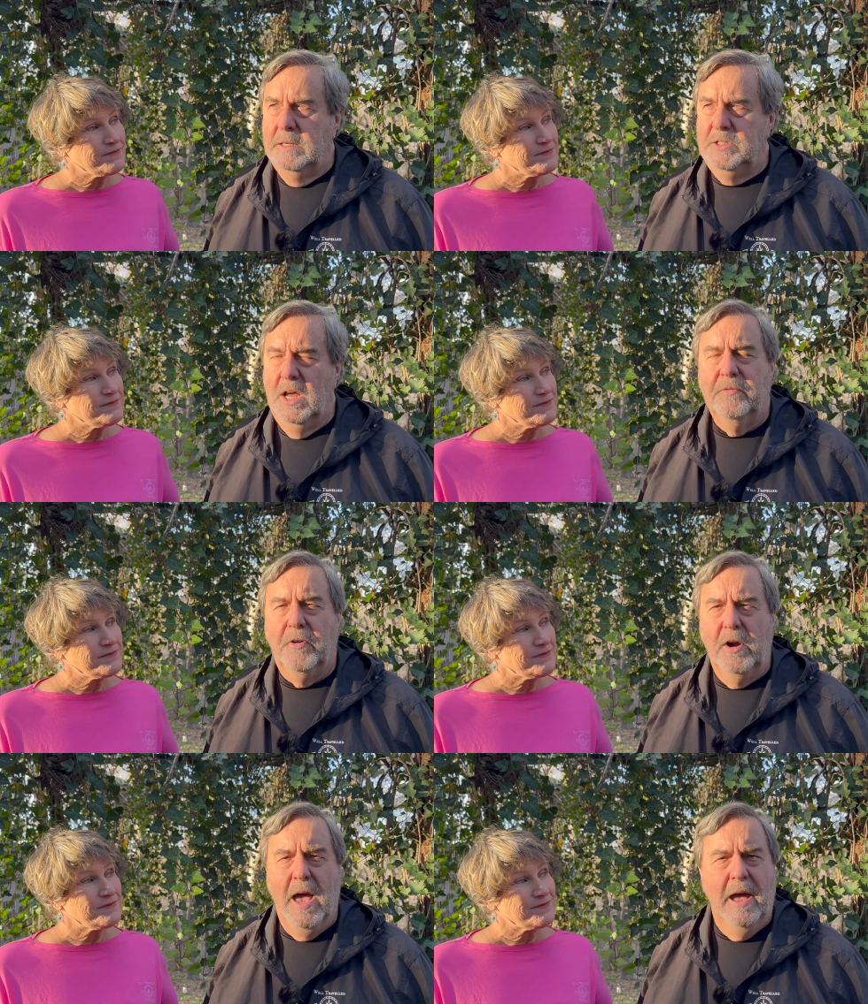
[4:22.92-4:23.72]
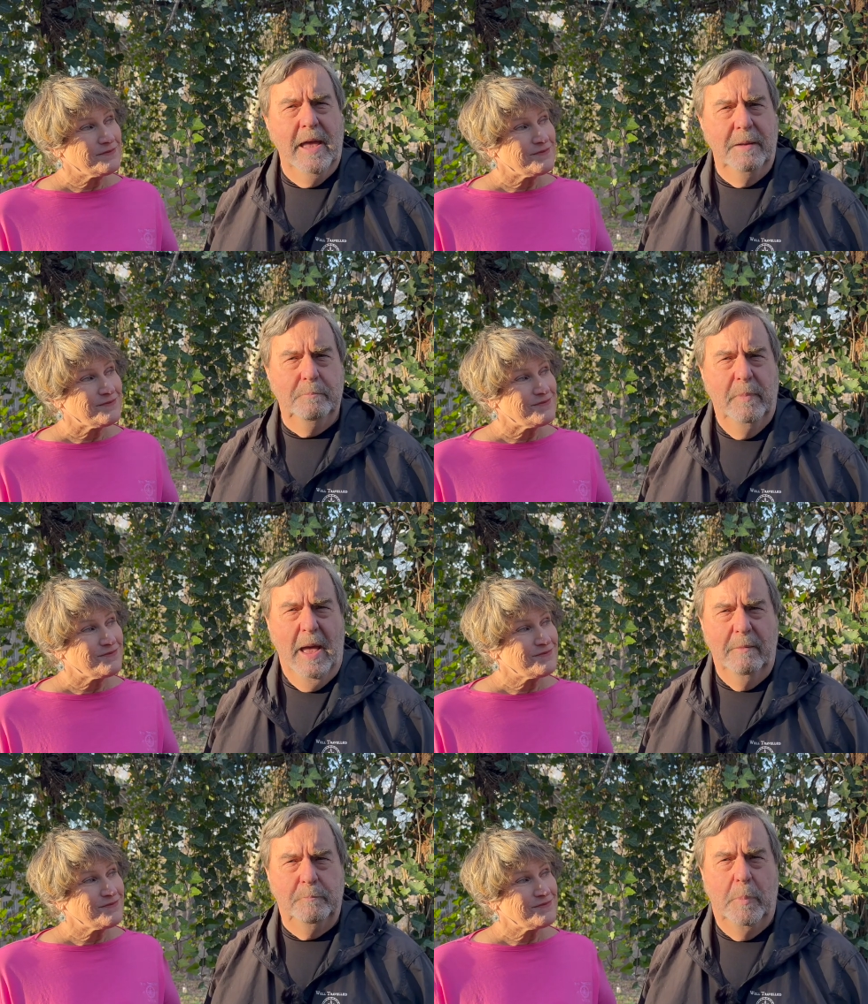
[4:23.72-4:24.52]
Speaker 1: Jennifer and I had
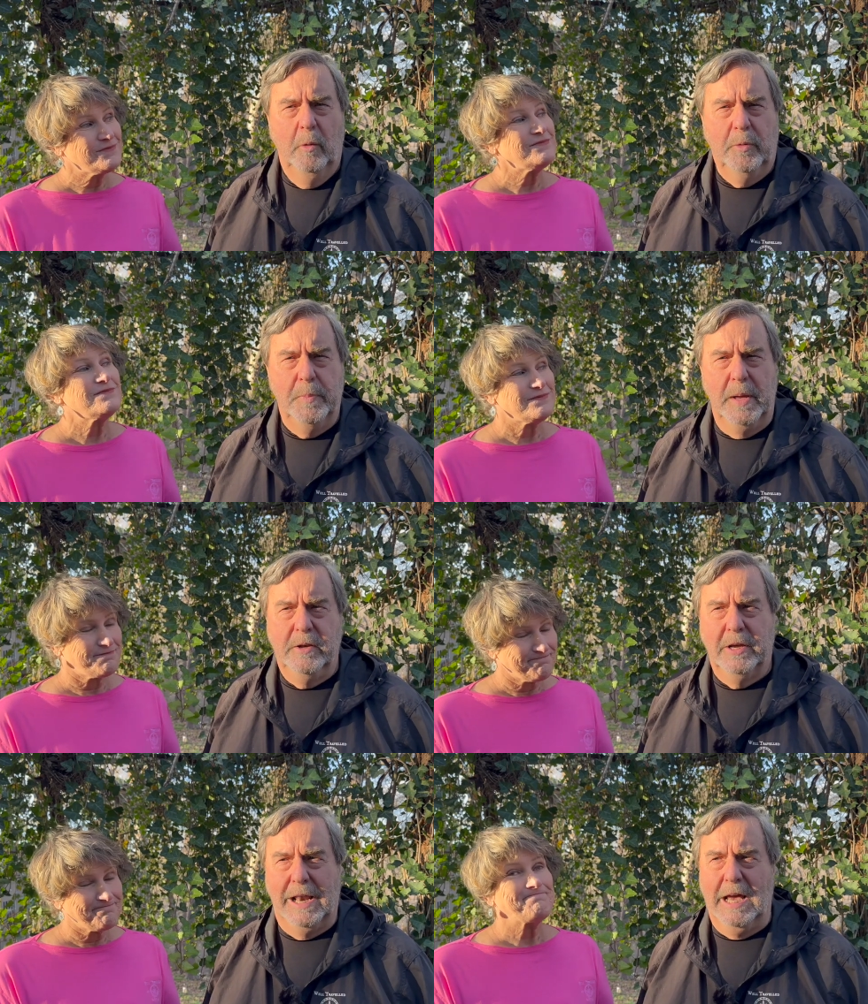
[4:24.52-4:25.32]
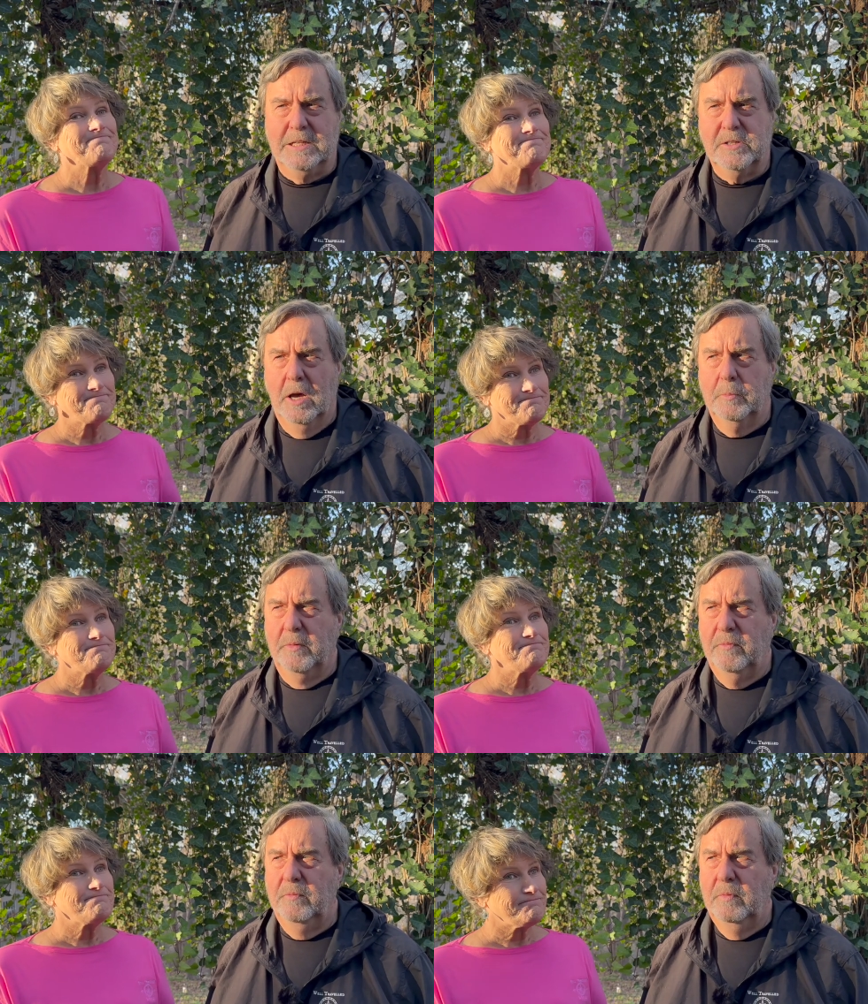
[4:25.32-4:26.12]
have both been to Glasgow
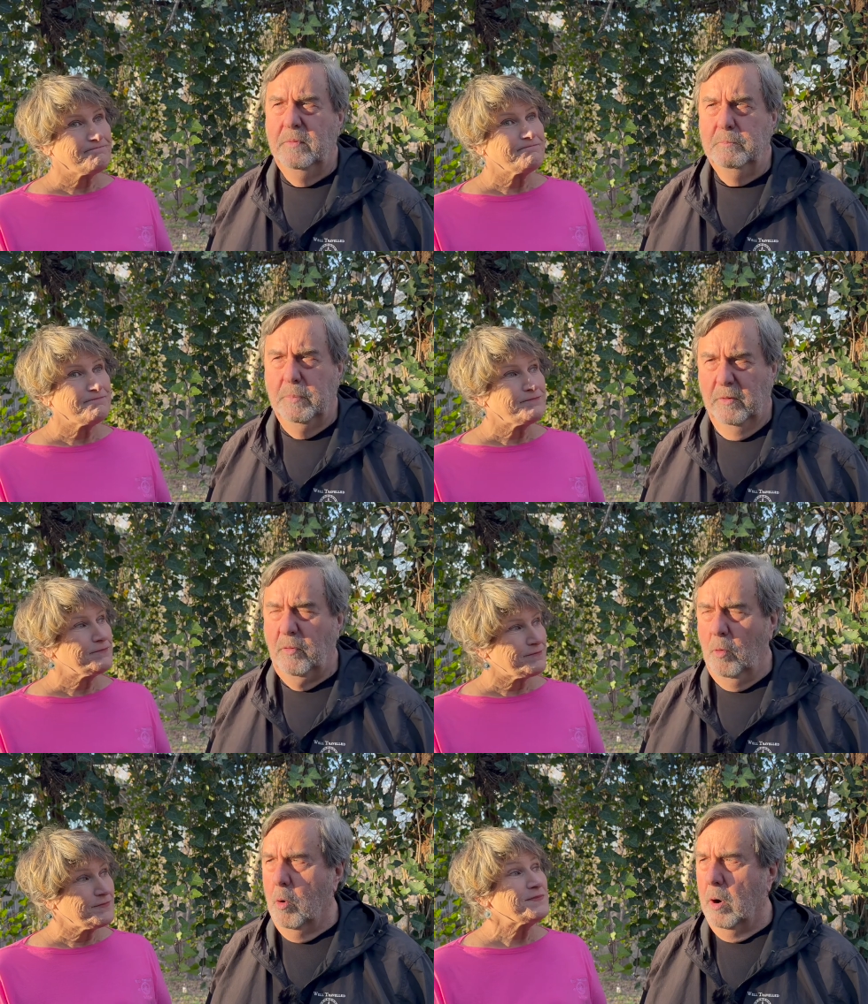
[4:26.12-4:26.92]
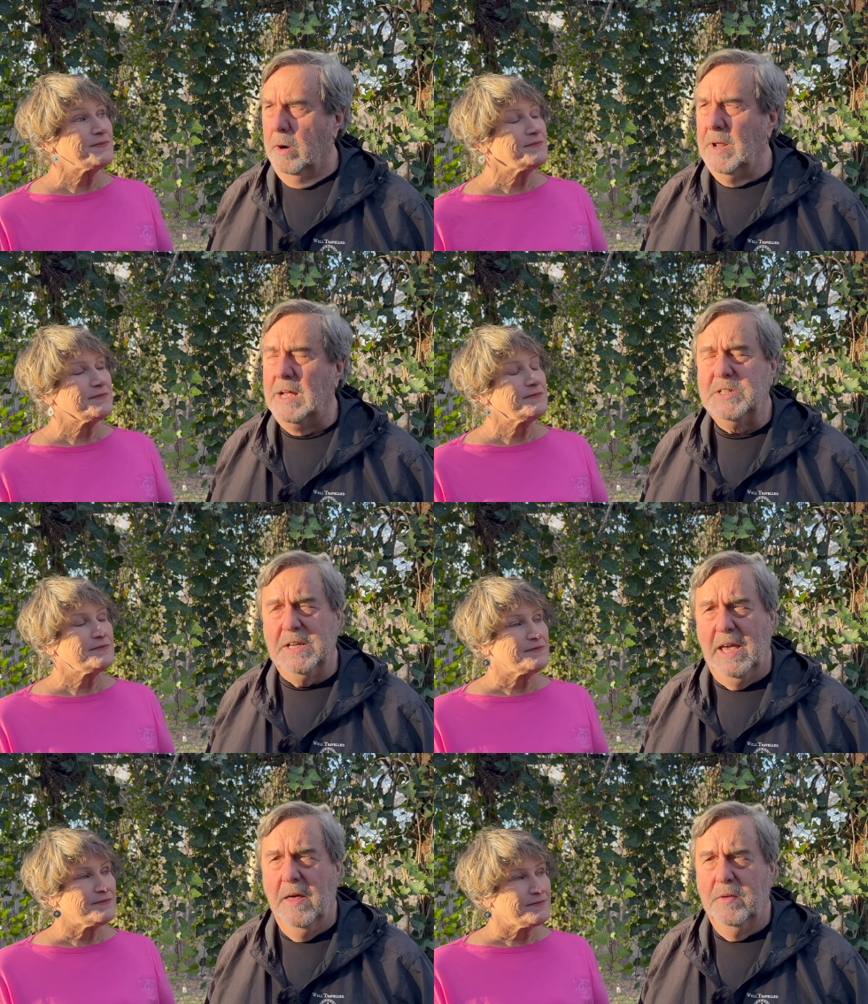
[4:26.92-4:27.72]
before, not
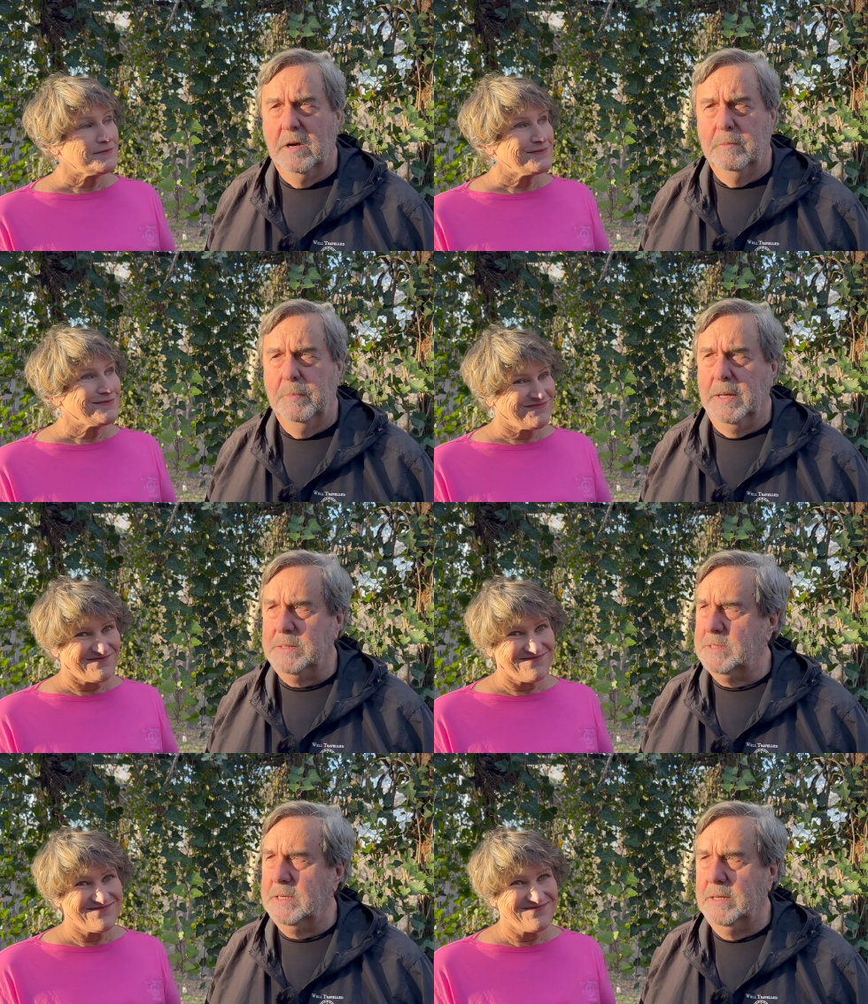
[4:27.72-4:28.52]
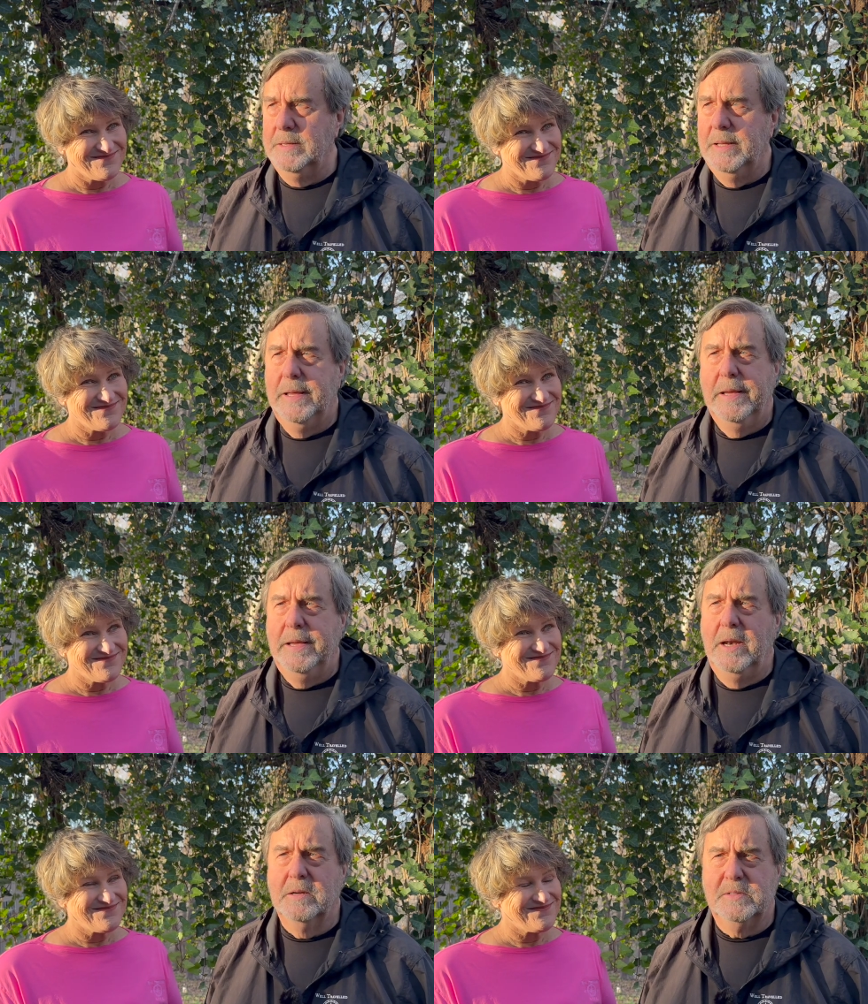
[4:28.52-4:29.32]
together, but uh,
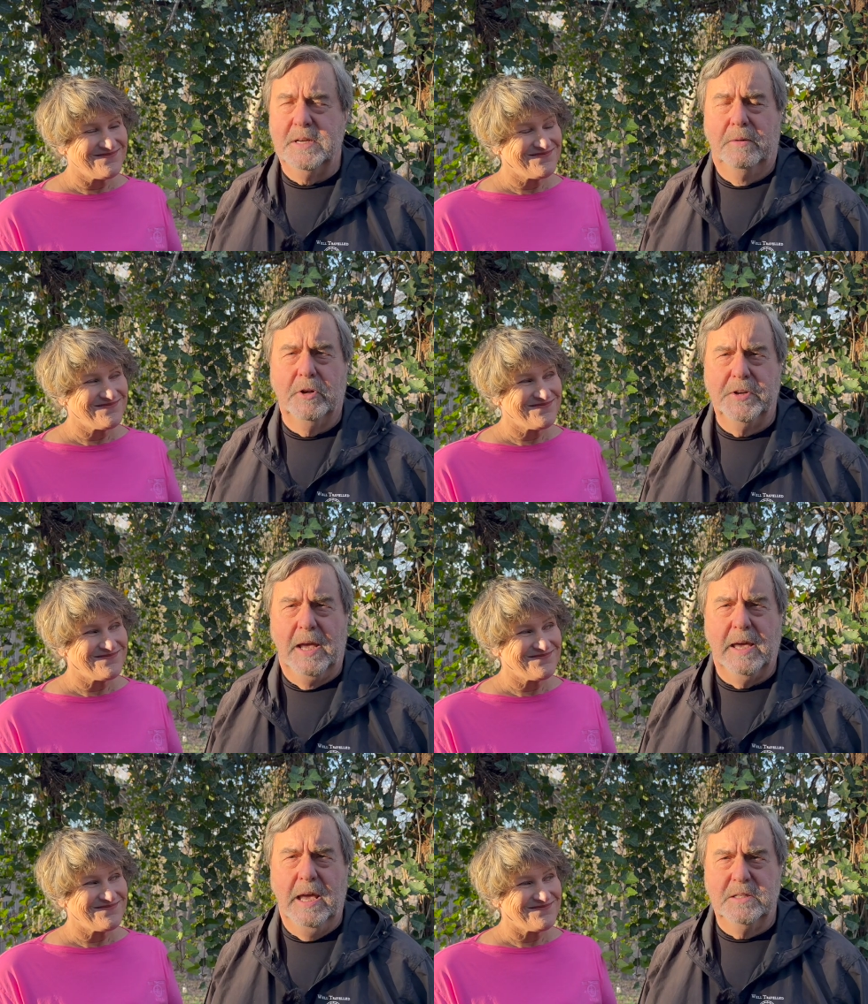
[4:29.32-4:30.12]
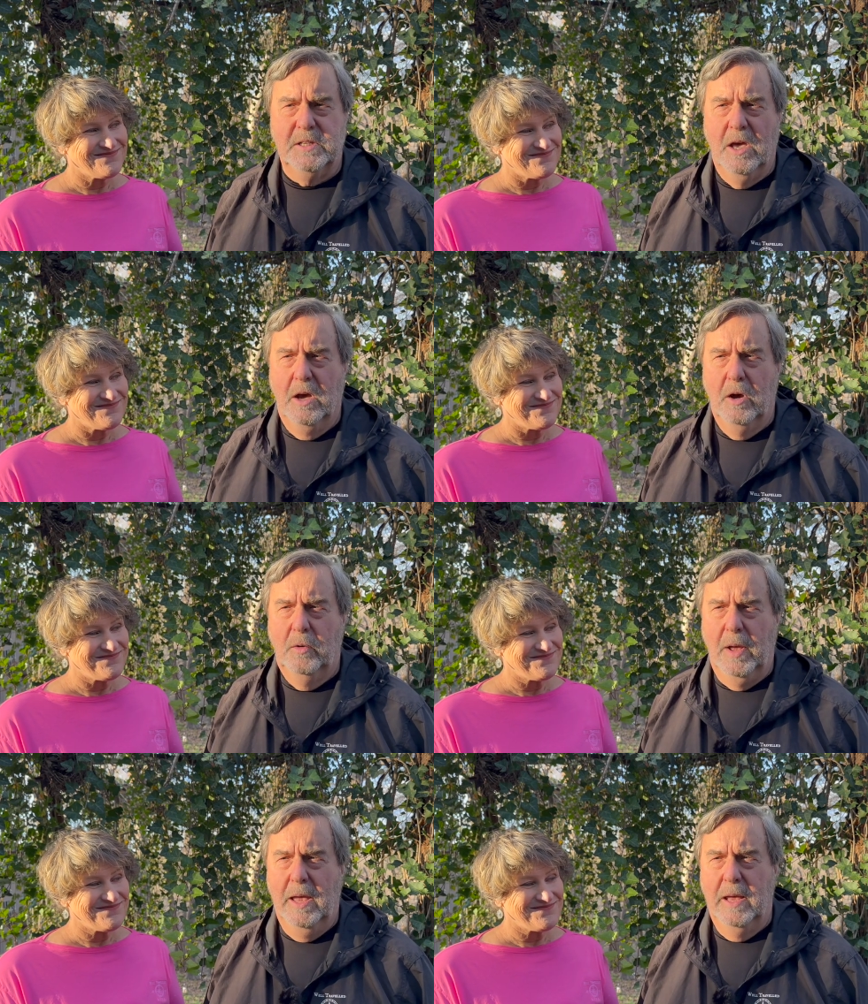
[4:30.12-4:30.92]
you know, several decades ago,
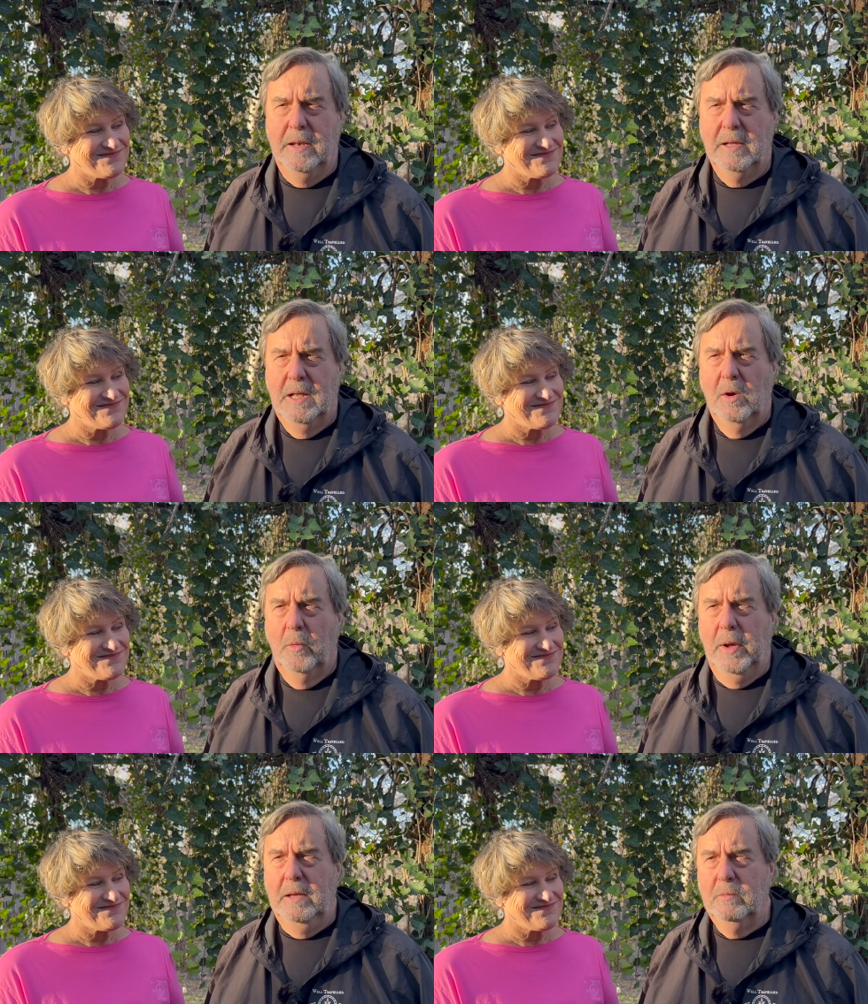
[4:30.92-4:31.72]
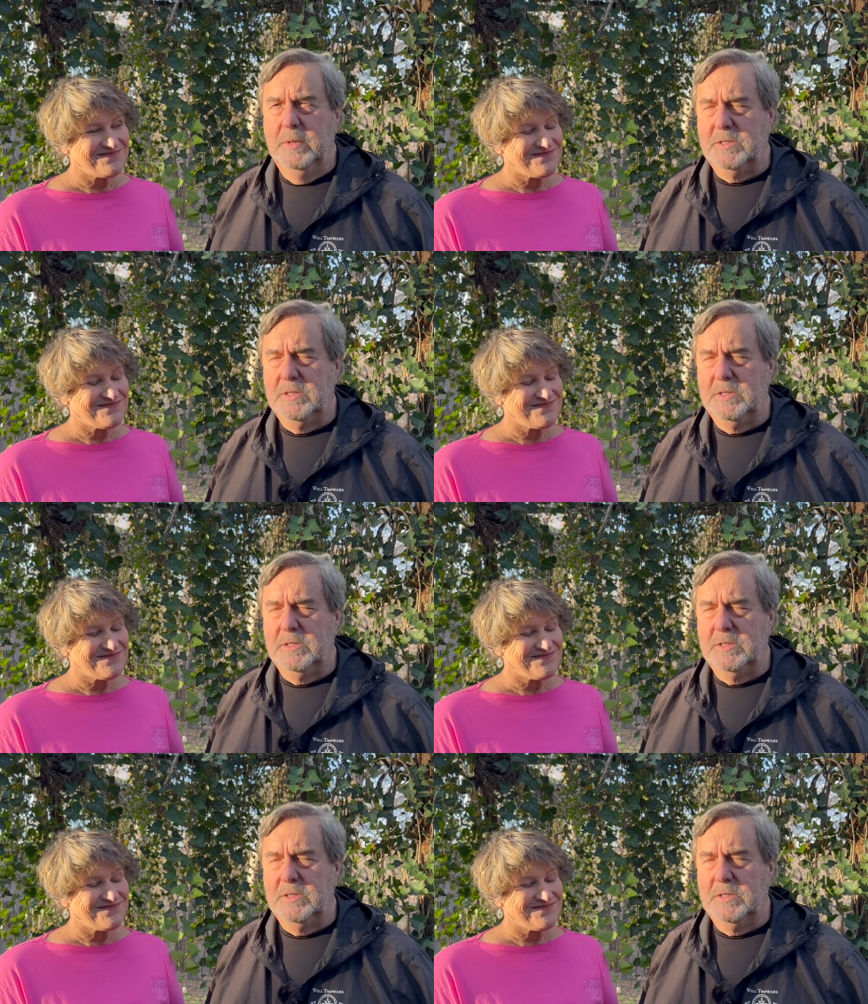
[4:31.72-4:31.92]
and we, we